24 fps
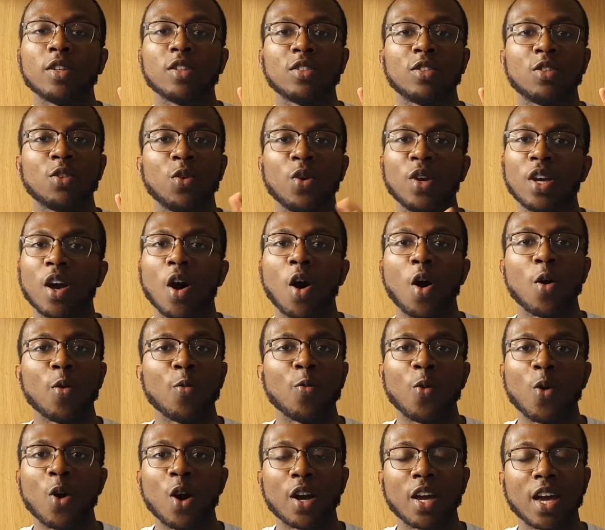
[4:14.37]
doing
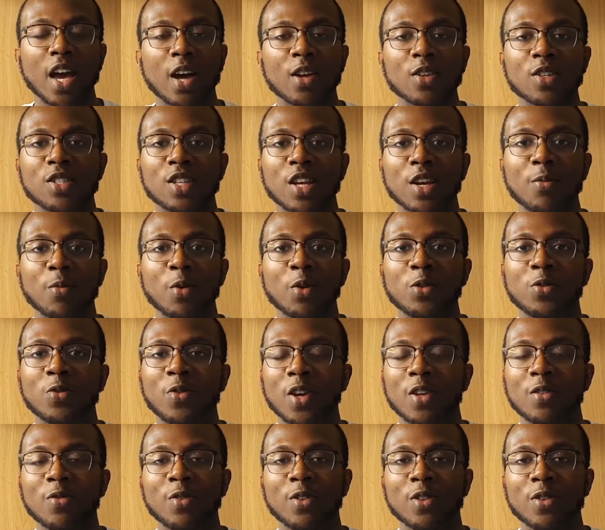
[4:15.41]
home workouts, staying
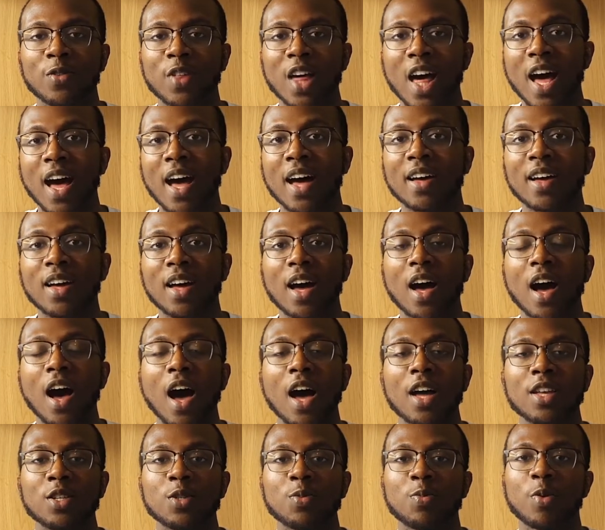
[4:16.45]
motivated for that.
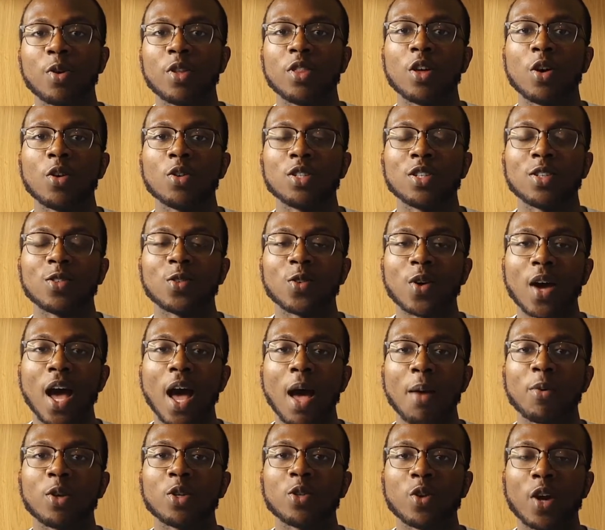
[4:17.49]
I just put those into a
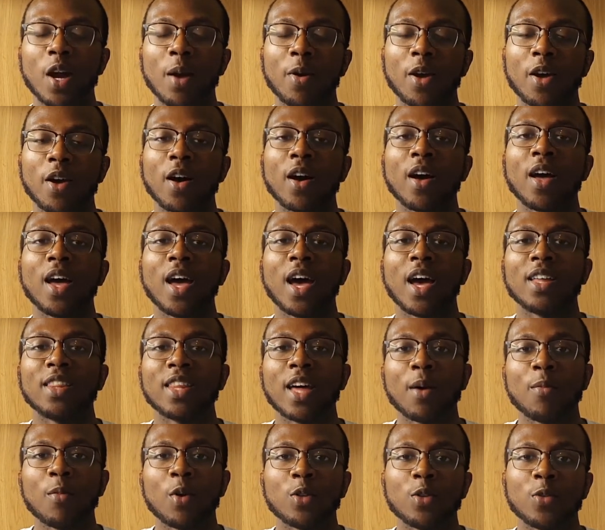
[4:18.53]
habit tracker, and
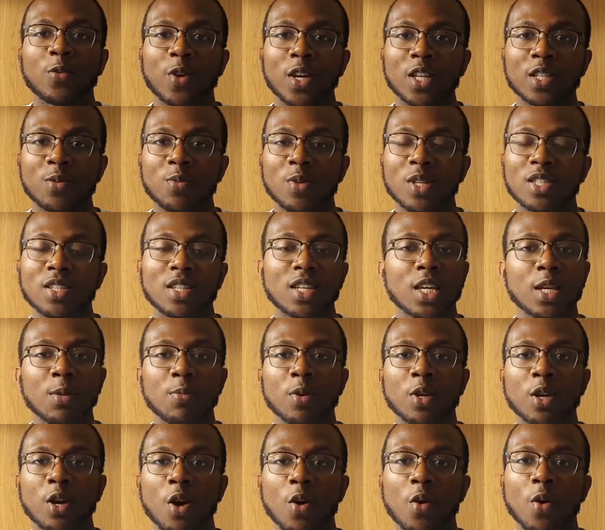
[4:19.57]
that motivates me to keep
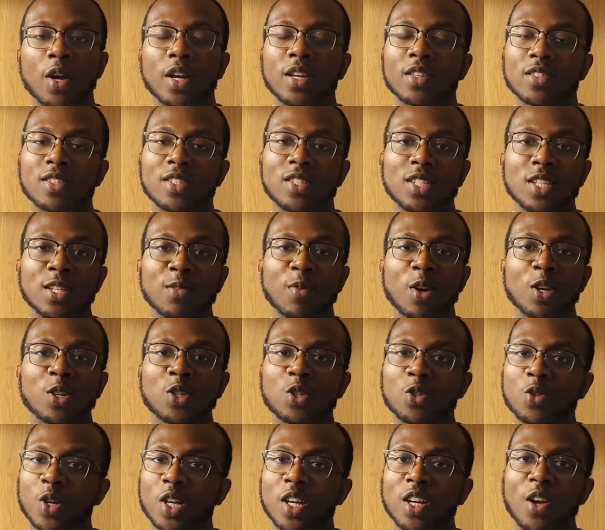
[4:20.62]
it going, to see my
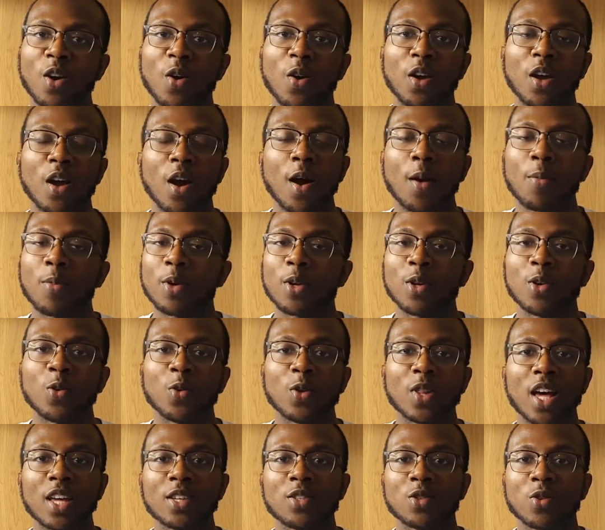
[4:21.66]
streak going up and all
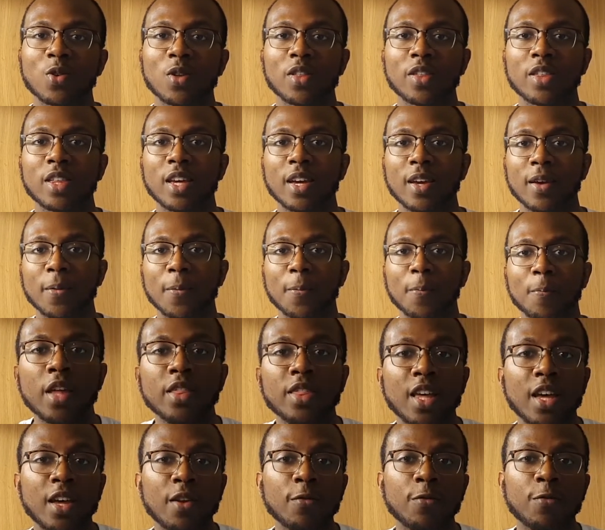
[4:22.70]
that sort of thing.
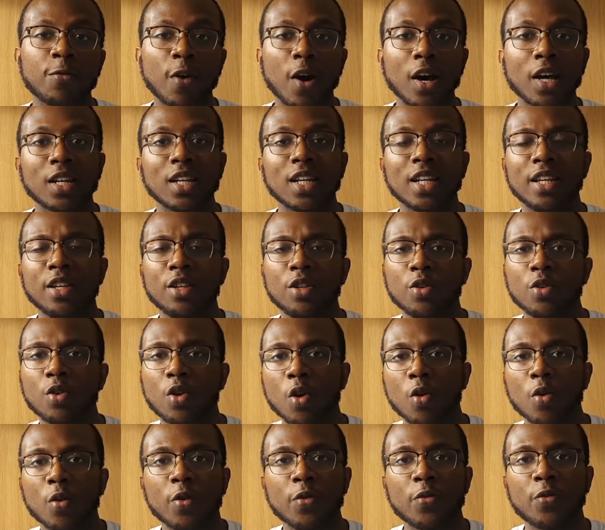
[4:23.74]
And then finally you
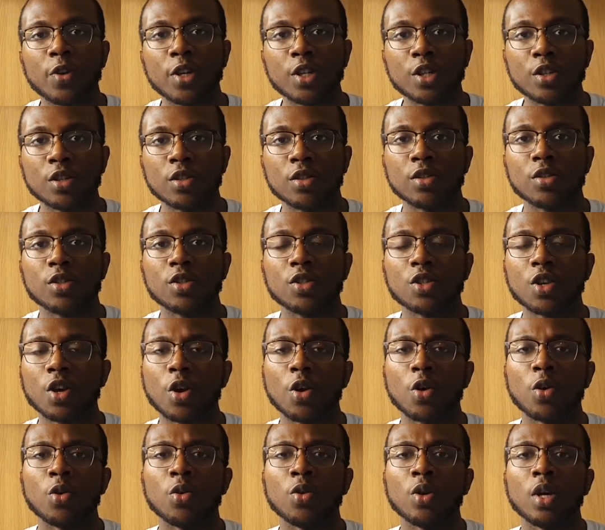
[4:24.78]
got revisions.
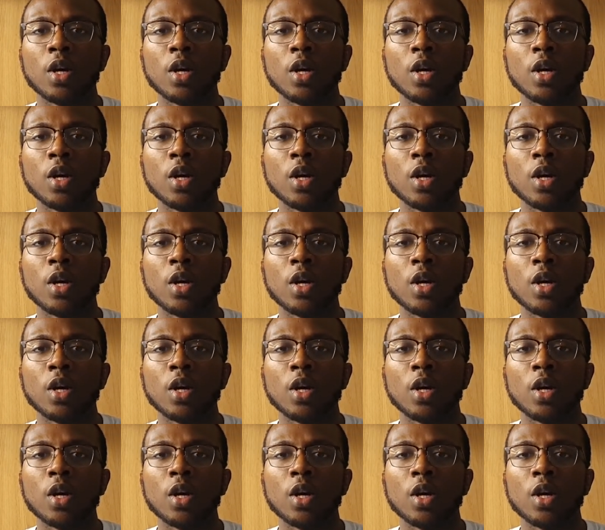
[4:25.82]
So